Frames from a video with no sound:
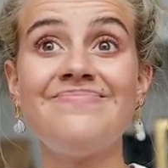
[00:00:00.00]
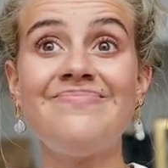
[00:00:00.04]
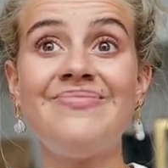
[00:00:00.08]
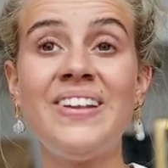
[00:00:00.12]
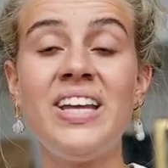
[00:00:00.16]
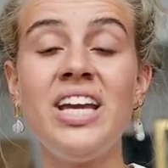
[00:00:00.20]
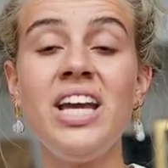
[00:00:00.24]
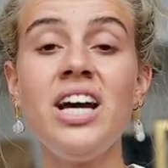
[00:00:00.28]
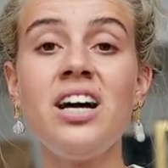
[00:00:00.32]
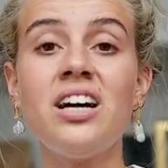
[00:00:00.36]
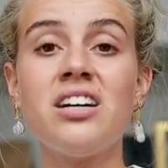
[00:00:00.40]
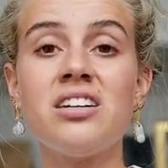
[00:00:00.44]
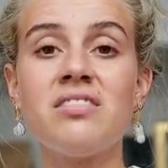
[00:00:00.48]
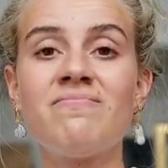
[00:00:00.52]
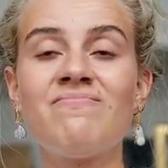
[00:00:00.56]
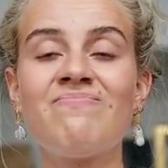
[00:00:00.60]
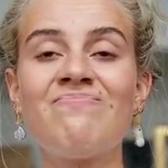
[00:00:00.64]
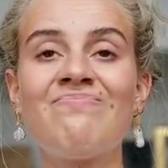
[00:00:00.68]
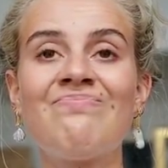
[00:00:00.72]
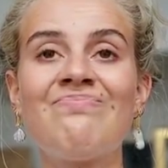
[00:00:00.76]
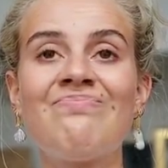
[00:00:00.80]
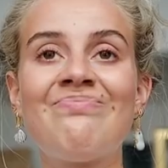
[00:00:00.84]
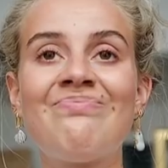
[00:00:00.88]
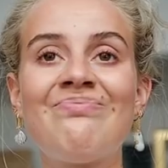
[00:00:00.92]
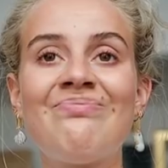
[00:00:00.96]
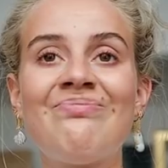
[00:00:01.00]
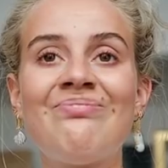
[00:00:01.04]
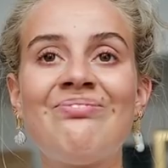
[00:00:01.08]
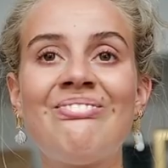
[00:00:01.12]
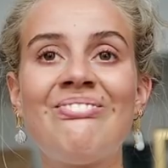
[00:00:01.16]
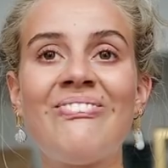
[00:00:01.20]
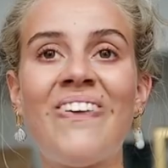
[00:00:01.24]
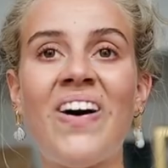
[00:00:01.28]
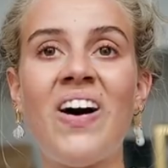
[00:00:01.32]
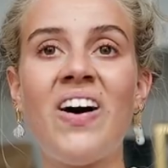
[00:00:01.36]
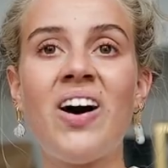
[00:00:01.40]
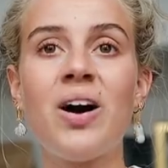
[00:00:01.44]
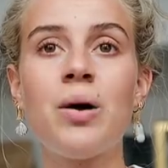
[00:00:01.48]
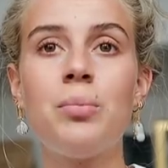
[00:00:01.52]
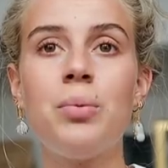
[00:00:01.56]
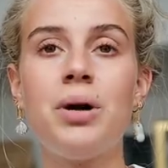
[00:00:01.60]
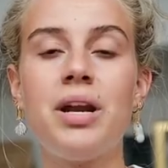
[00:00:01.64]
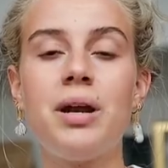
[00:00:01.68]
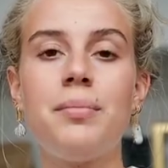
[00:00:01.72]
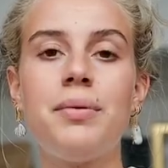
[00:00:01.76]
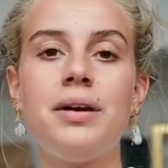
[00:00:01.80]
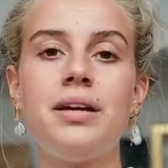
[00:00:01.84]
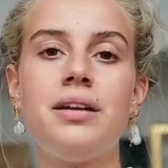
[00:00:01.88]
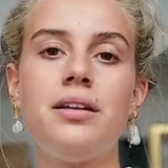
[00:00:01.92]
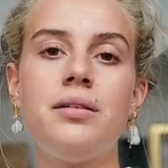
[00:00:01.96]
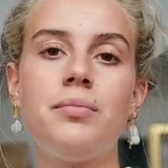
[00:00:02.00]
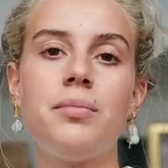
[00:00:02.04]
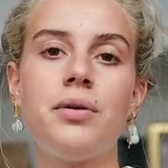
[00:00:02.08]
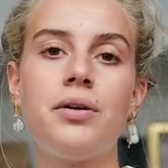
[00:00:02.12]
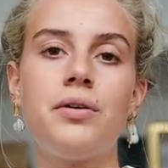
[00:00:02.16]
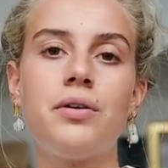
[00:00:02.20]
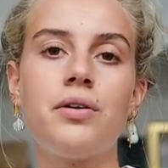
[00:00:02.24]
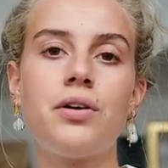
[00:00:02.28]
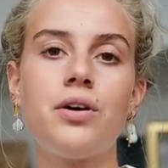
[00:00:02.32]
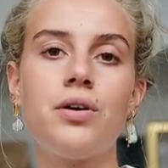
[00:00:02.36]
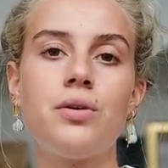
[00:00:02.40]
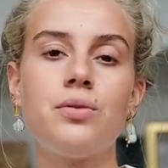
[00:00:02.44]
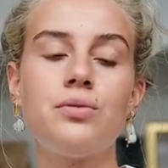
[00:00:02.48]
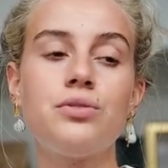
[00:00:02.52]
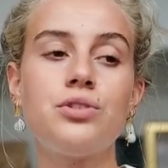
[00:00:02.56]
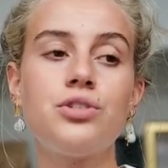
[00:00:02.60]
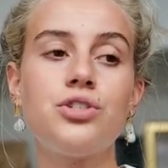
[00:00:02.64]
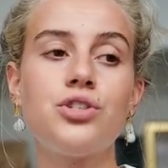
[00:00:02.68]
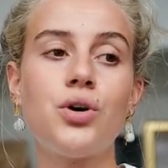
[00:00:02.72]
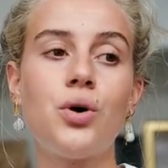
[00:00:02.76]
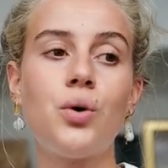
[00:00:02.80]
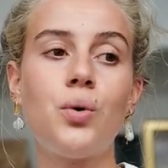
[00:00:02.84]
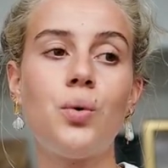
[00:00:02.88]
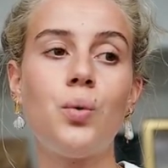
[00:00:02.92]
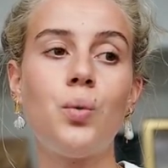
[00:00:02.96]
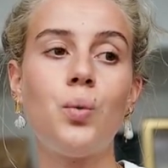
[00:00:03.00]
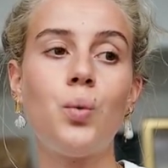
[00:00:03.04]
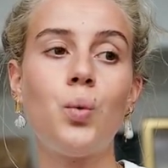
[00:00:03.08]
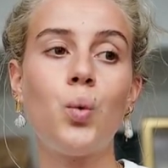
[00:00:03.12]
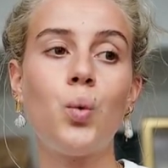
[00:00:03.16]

yeah, but I'm made in Morocco. So